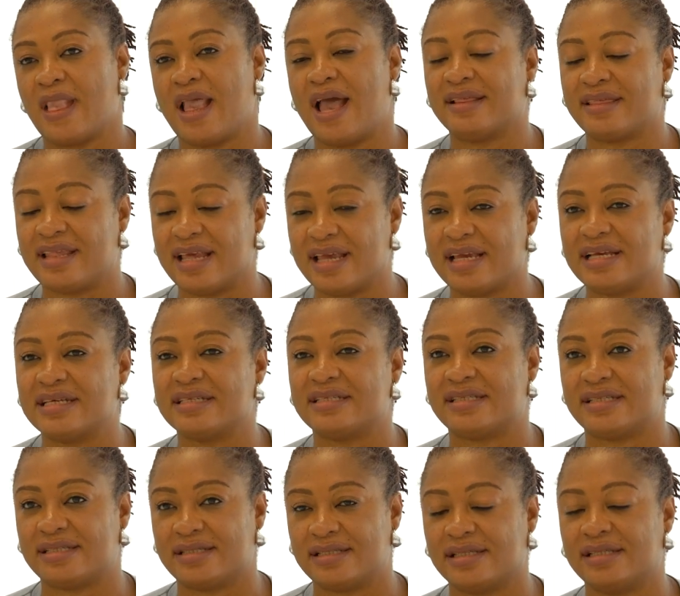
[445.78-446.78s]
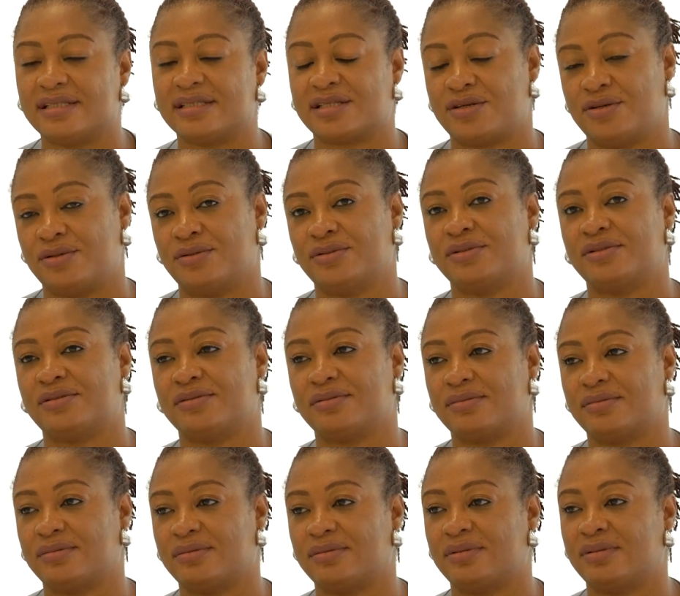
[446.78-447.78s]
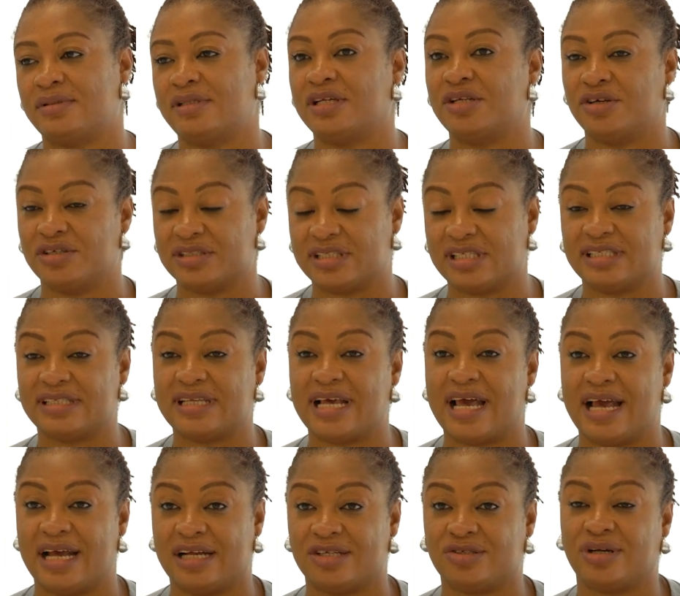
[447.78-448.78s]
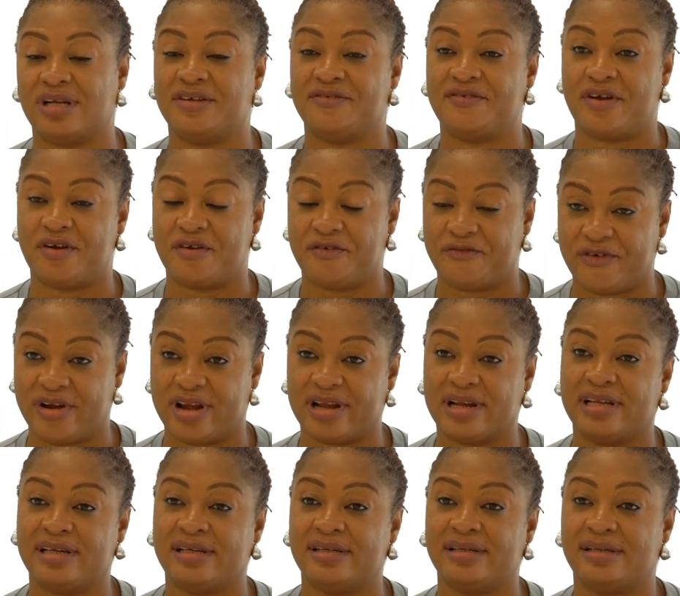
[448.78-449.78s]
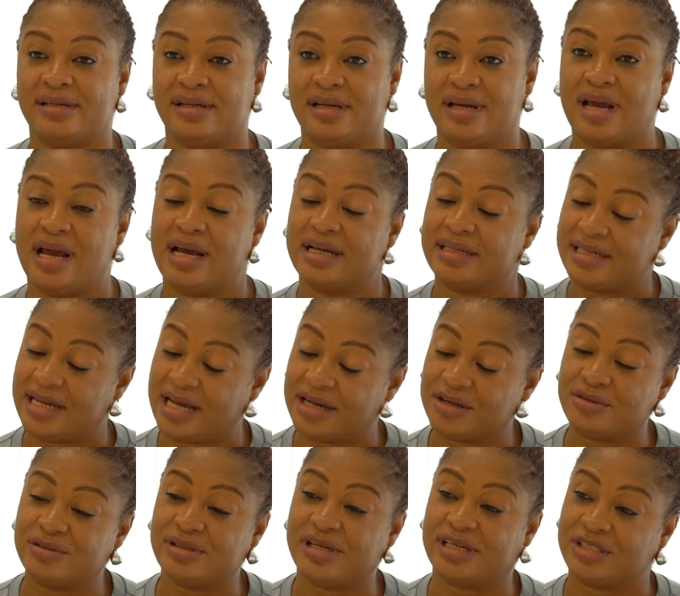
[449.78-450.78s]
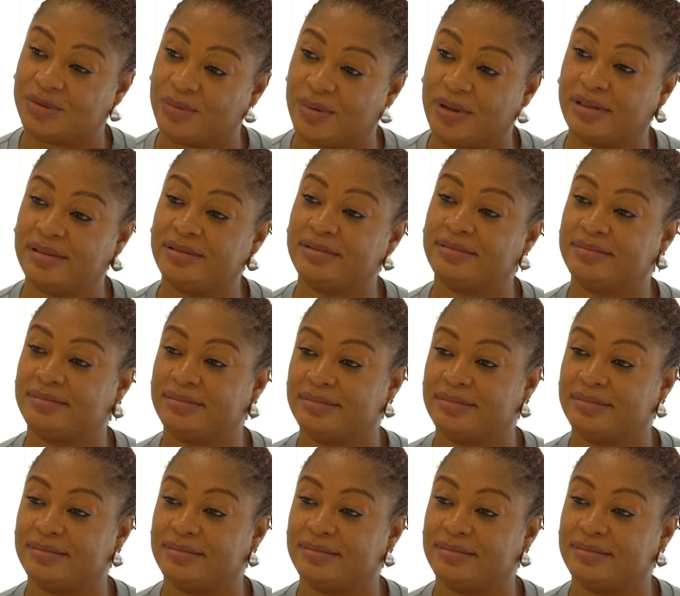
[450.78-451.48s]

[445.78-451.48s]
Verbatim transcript: I think it's, it's good. The nurses are actually very friendly, and they are good as well.